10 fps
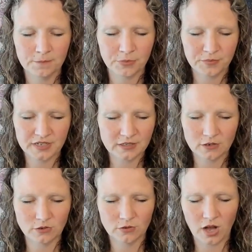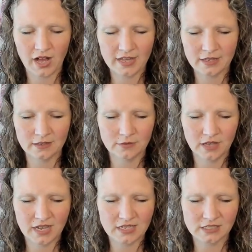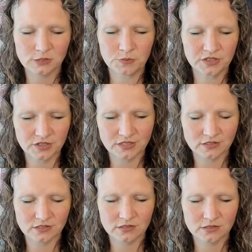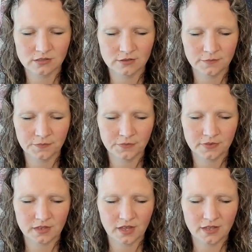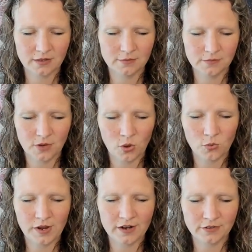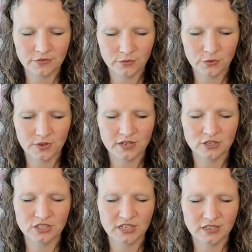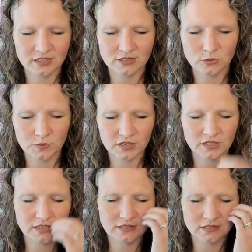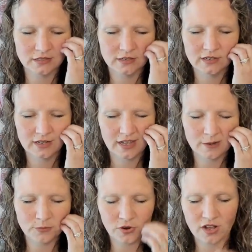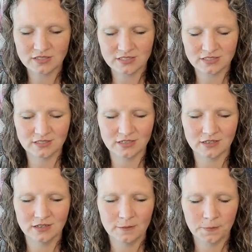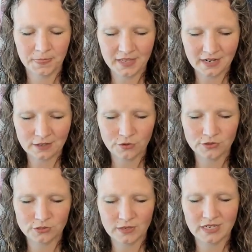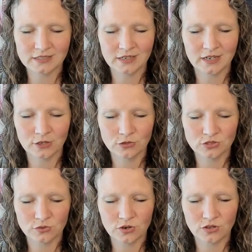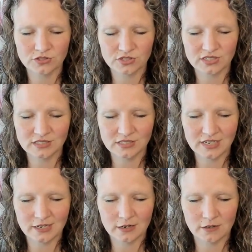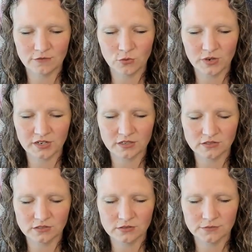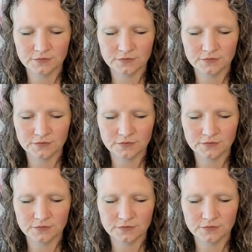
but no, I I experience. I am aware through energetic experience and processing. And I close my eyes and I go to an alternate state of awareness